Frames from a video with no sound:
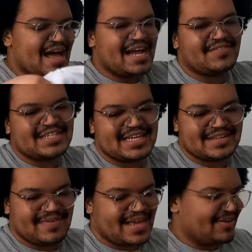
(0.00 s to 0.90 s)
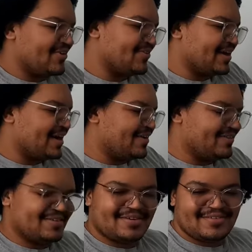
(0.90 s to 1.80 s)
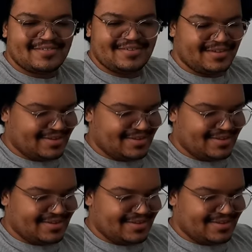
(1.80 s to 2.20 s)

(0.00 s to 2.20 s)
I don't want to take the bag all the way out, you know?